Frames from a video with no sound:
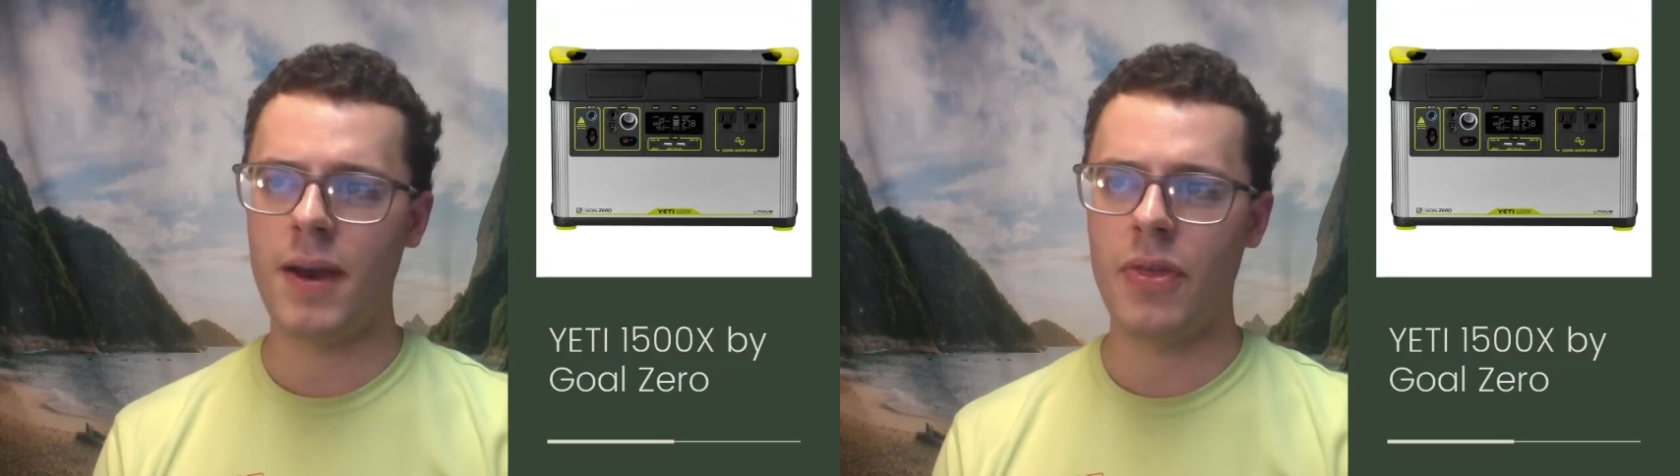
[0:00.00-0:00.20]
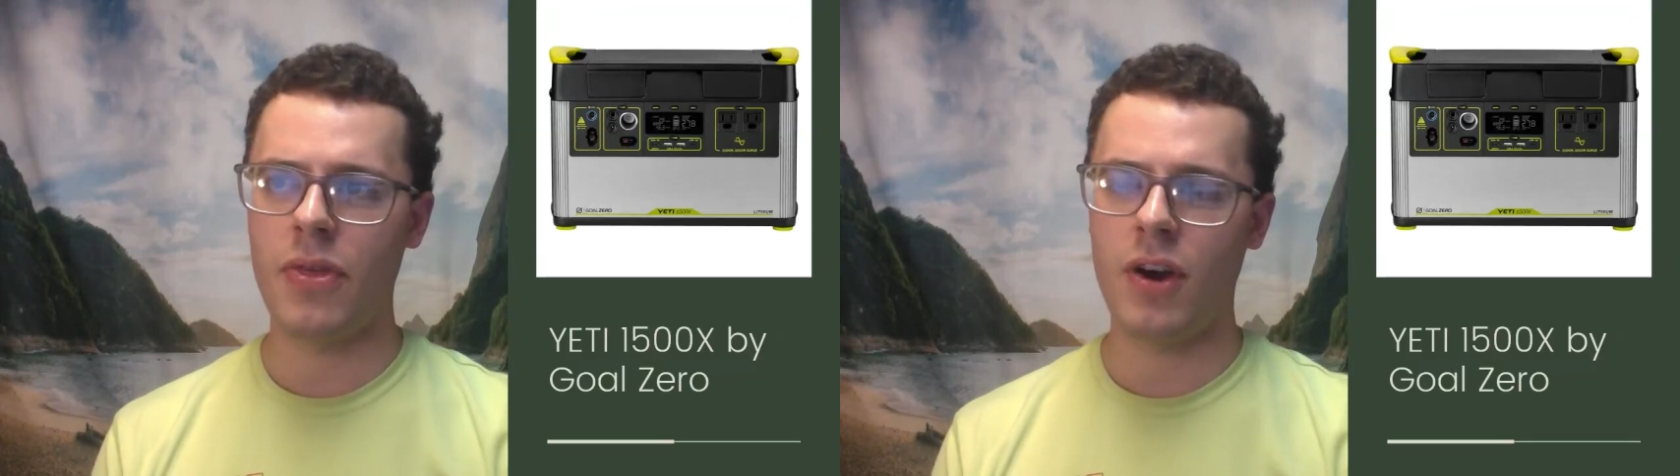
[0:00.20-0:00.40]

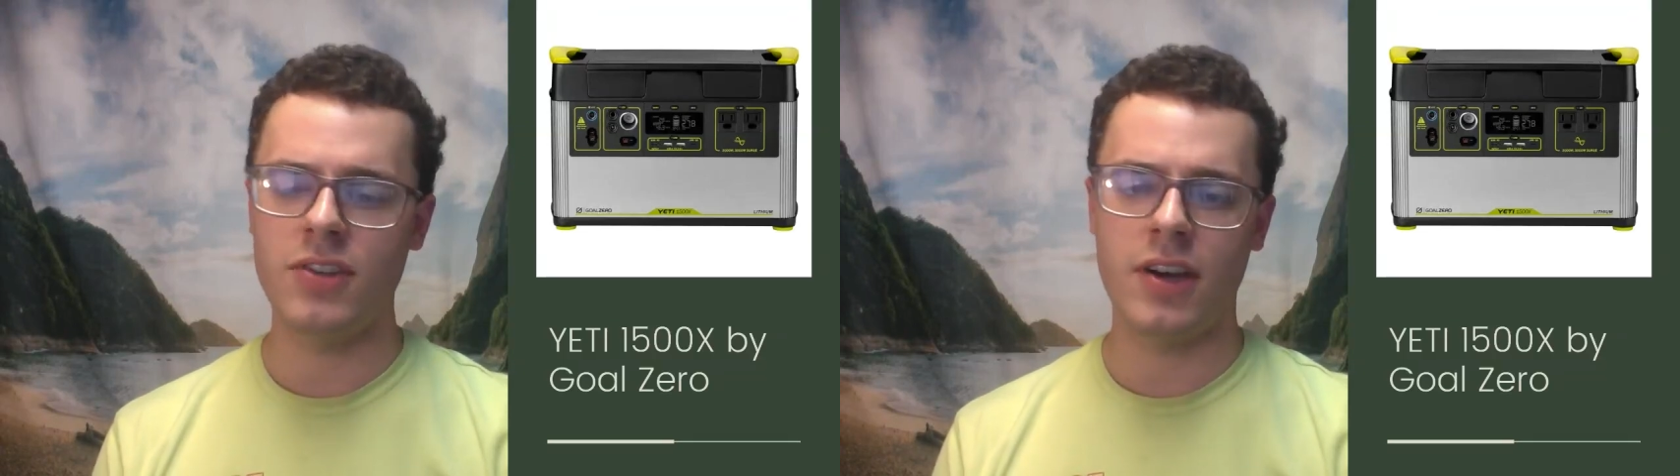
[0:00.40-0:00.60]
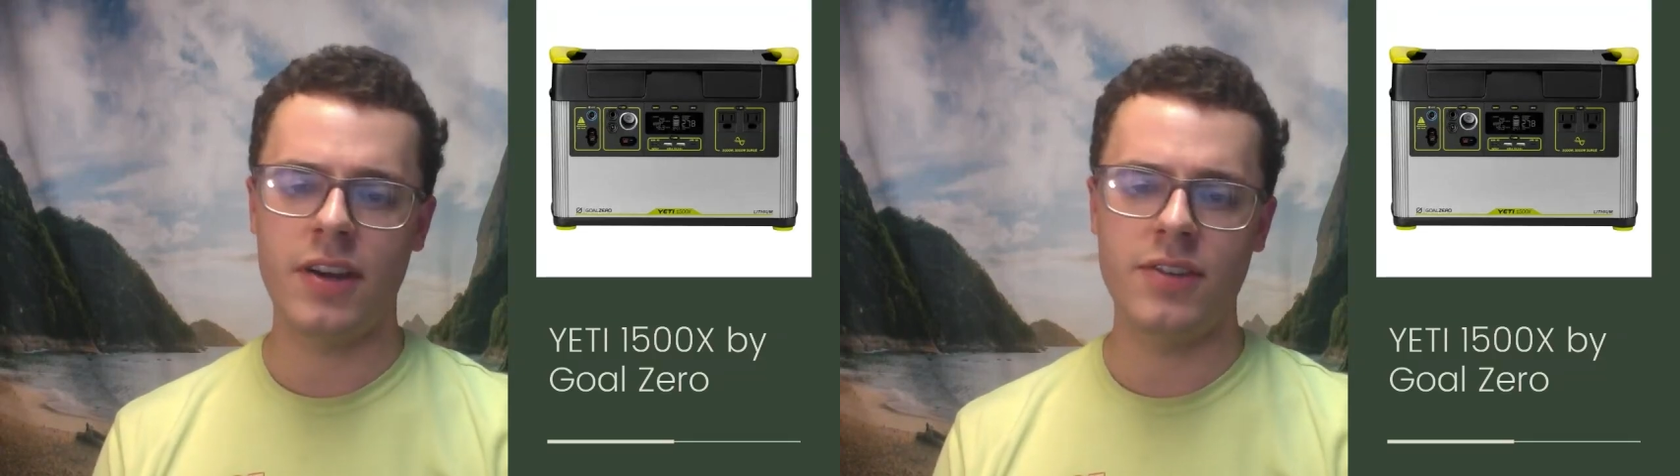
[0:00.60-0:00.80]
my
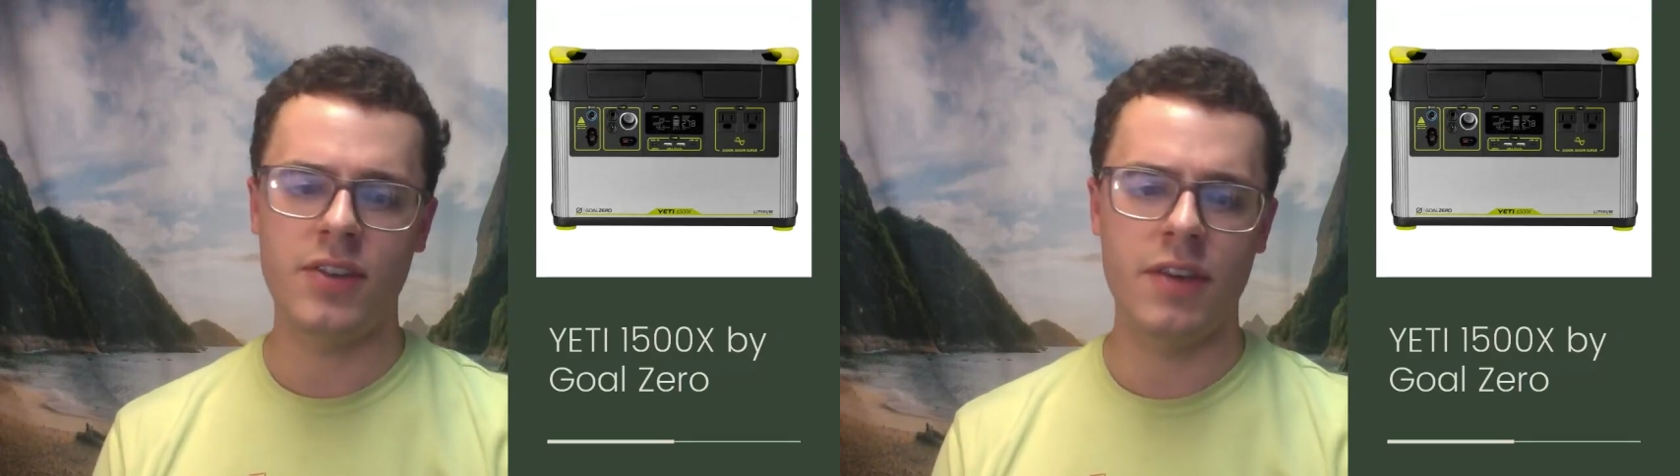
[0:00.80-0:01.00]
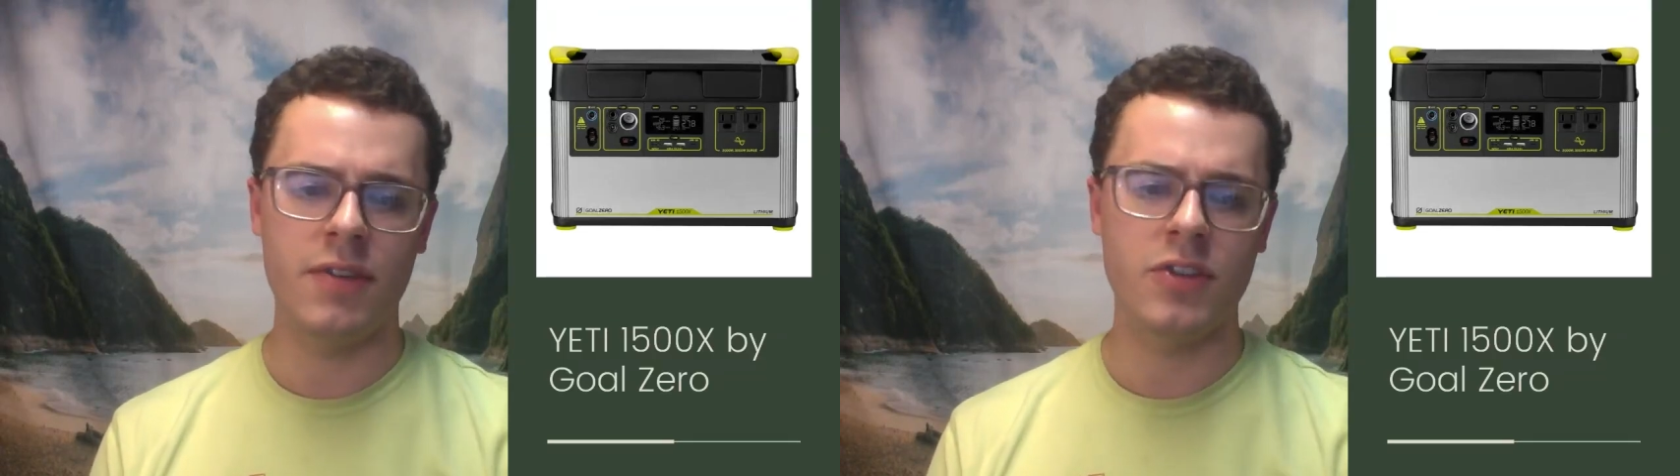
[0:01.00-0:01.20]
thoughts on it,
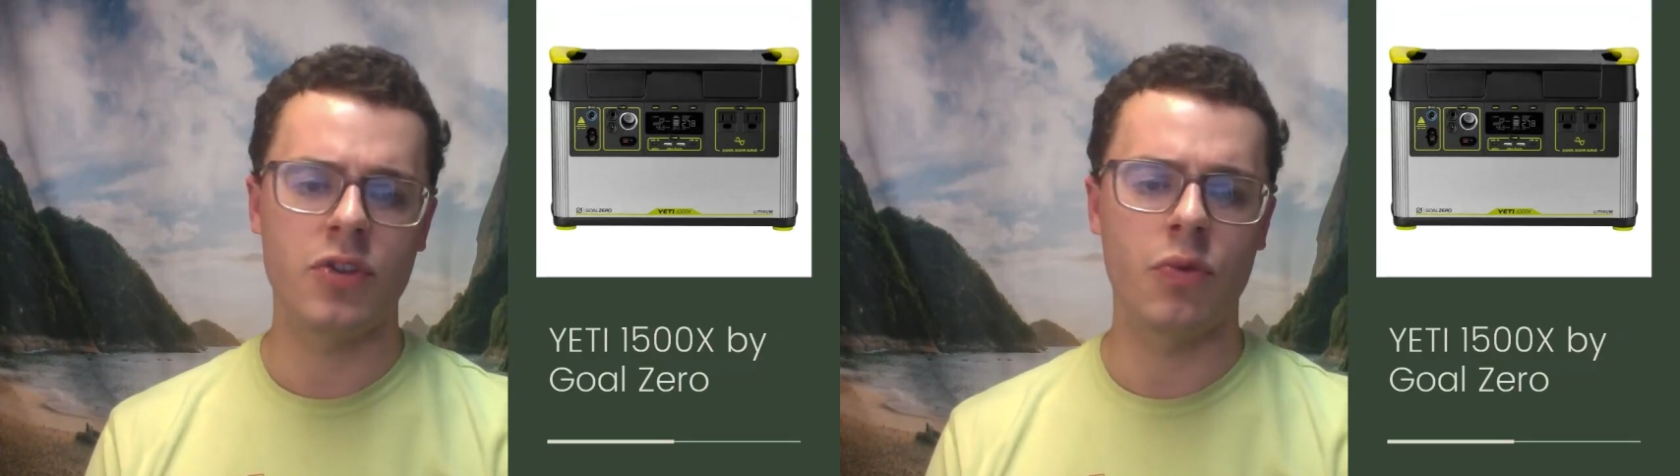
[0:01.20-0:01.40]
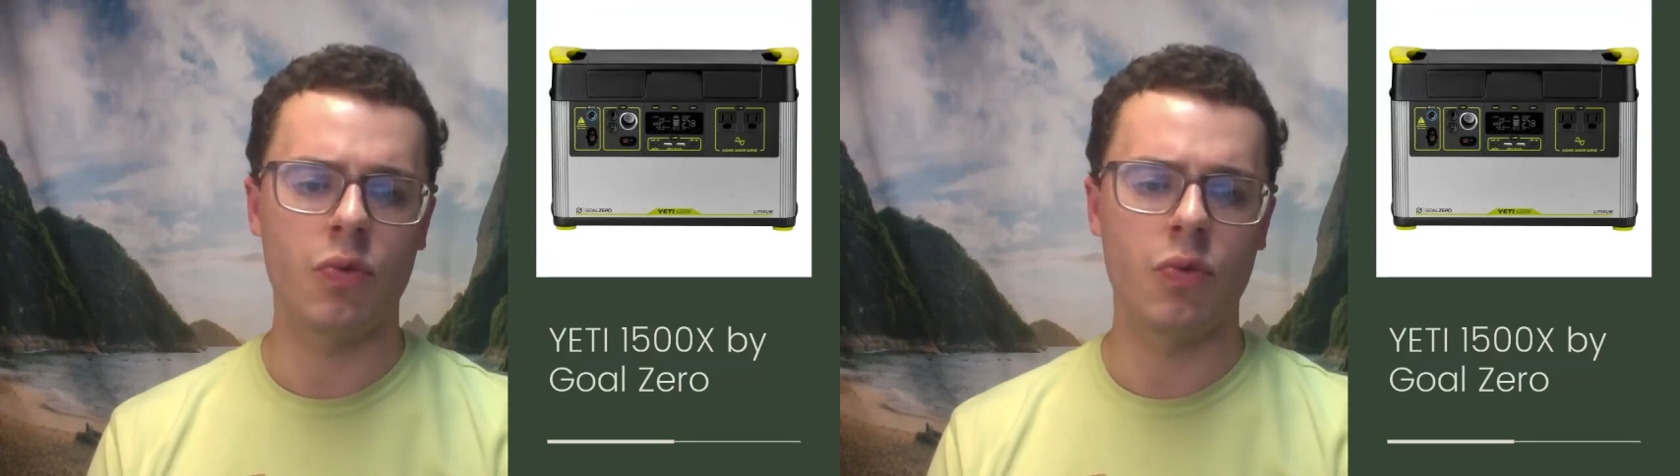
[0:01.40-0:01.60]
see if
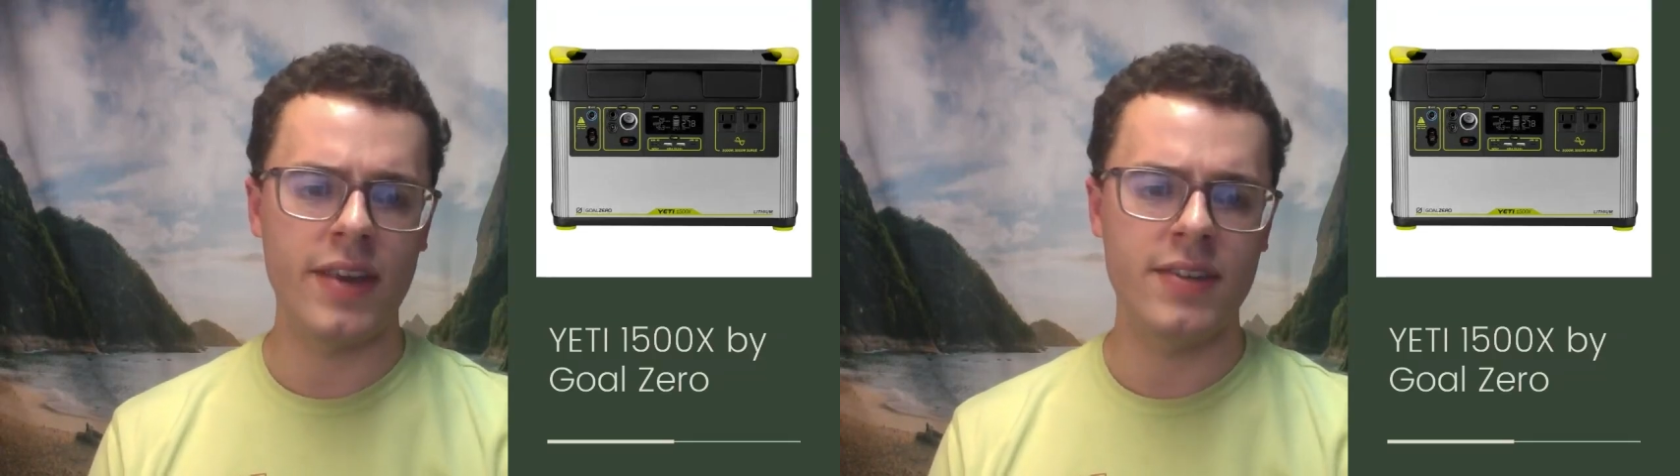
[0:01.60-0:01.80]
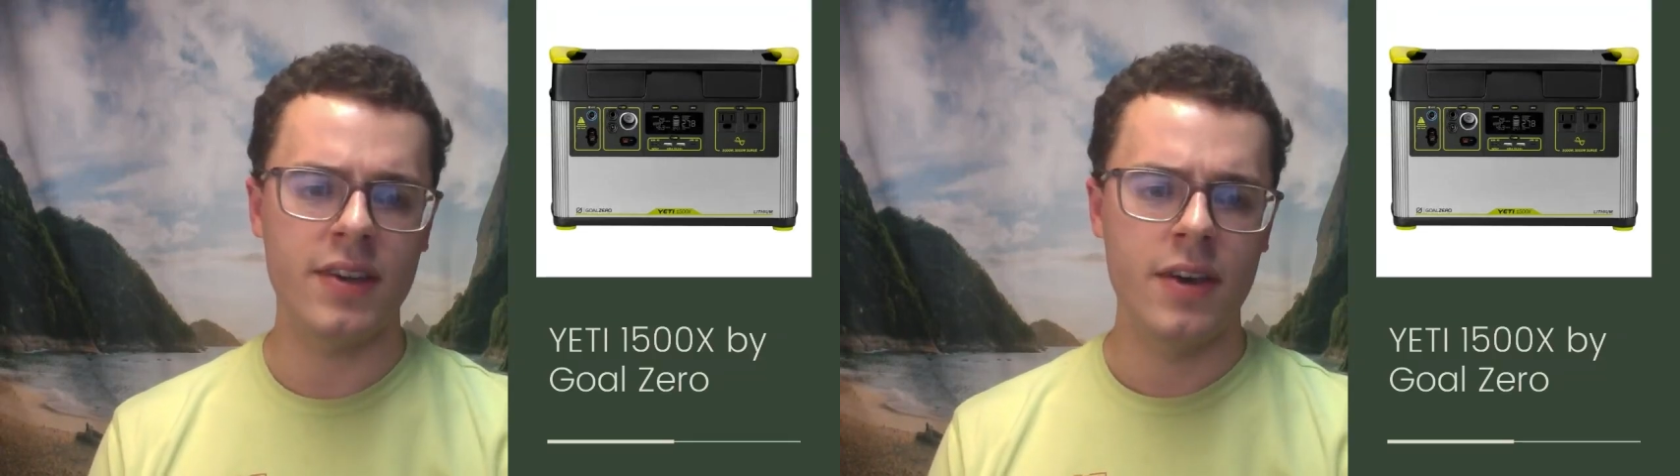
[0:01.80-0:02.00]
it's the
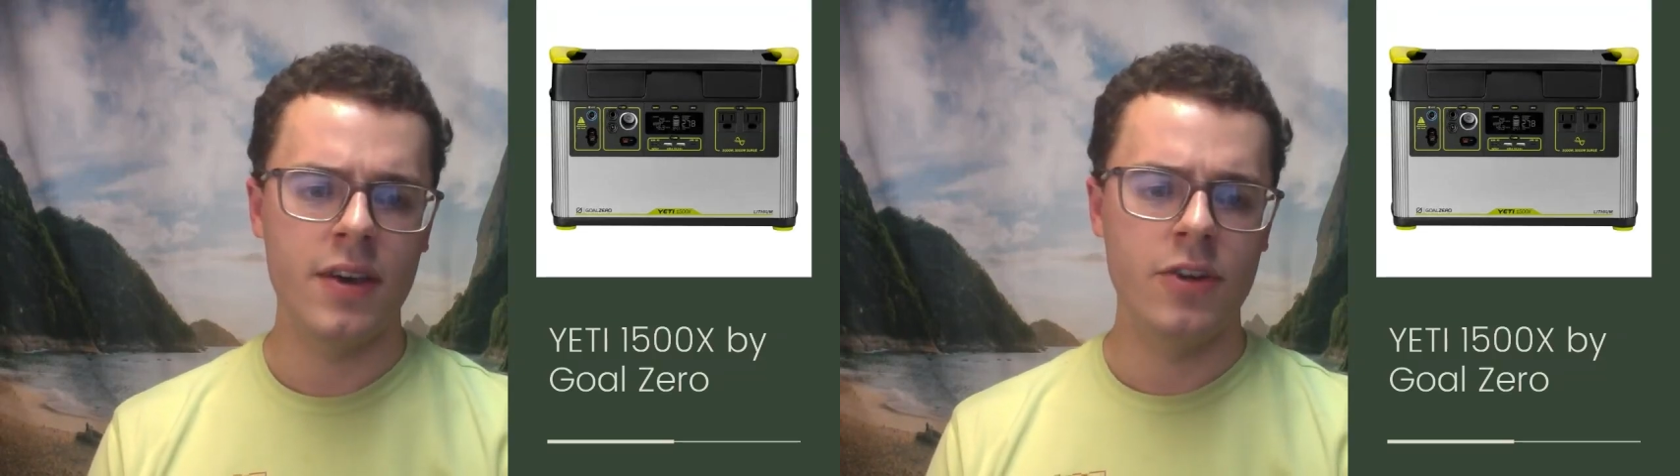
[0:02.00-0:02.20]
right